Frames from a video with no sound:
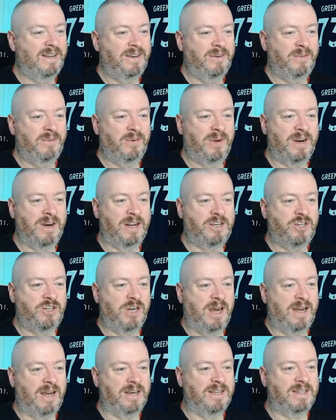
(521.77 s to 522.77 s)
What a
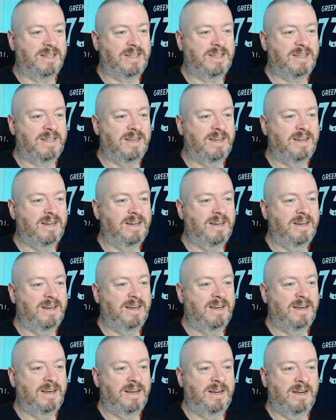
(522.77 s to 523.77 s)
chance.
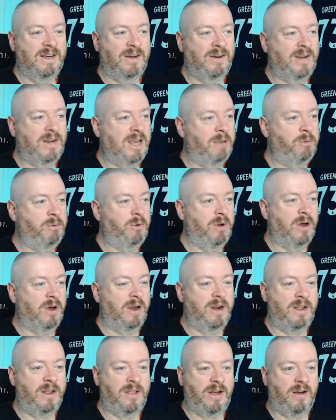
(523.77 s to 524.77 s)
Okay, but we've got
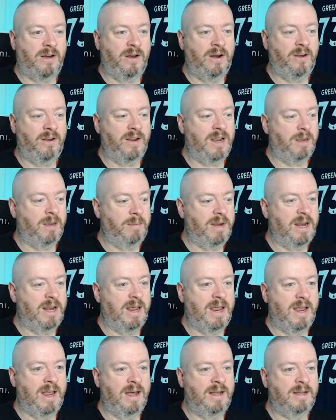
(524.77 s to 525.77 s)
another highlight coming
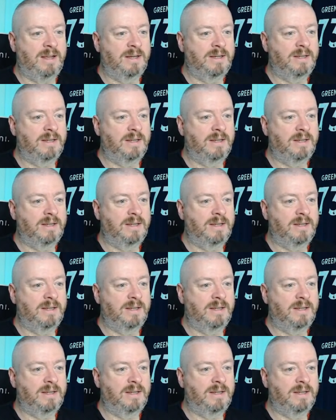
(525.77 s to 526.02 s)
here.